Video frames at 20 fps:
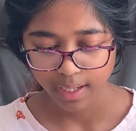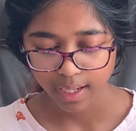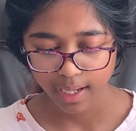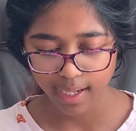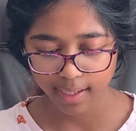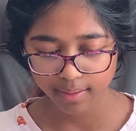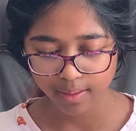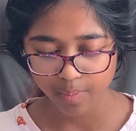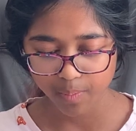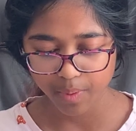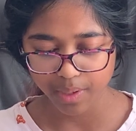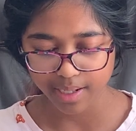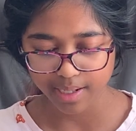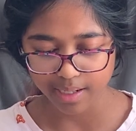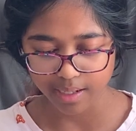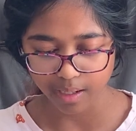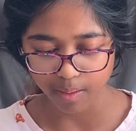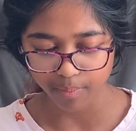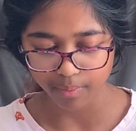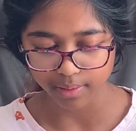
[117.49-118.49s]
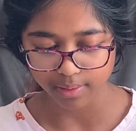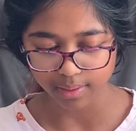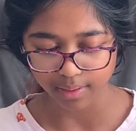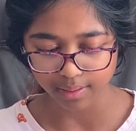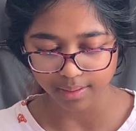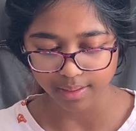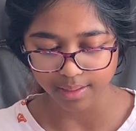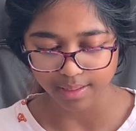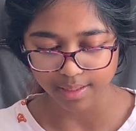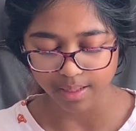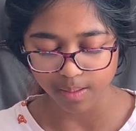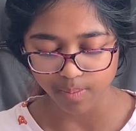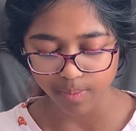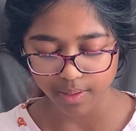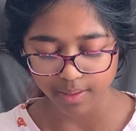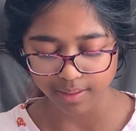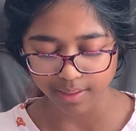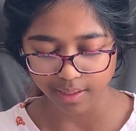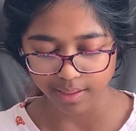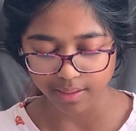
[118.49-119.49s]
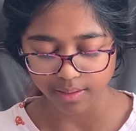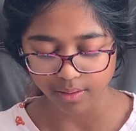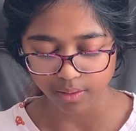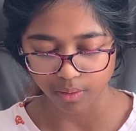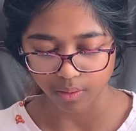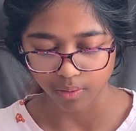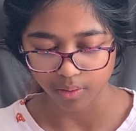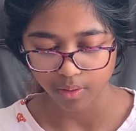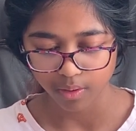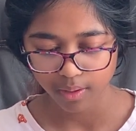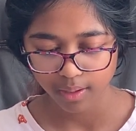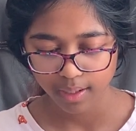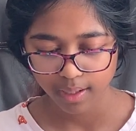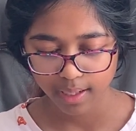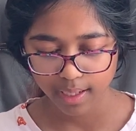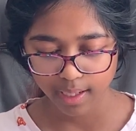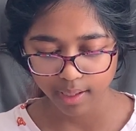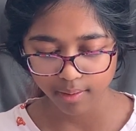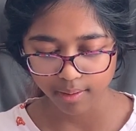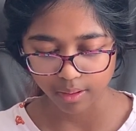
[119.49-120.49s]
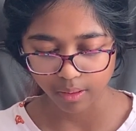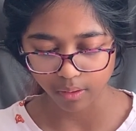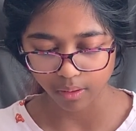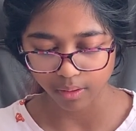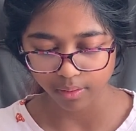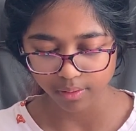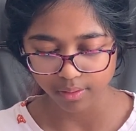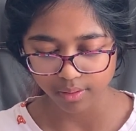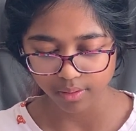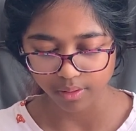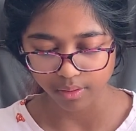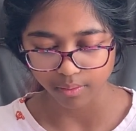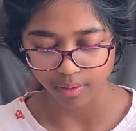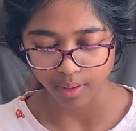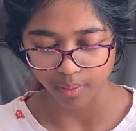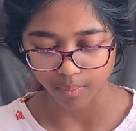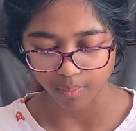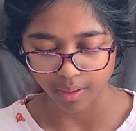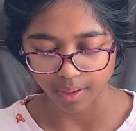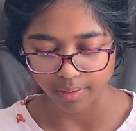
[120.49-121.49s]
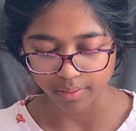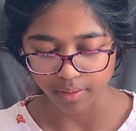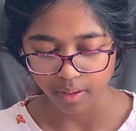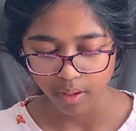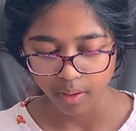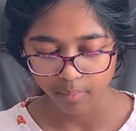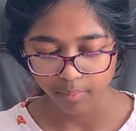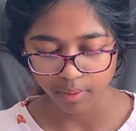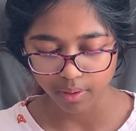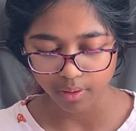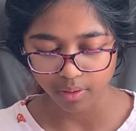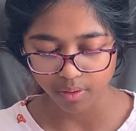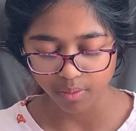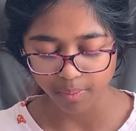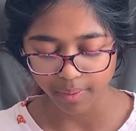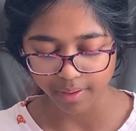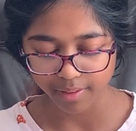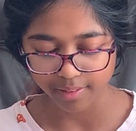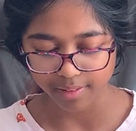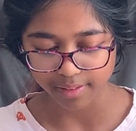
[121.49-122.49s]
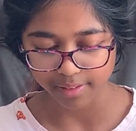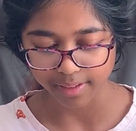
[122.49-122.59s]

Hagrid picked it up and tucked it deep inside his coat. Harry longed to know what it was, but knew better than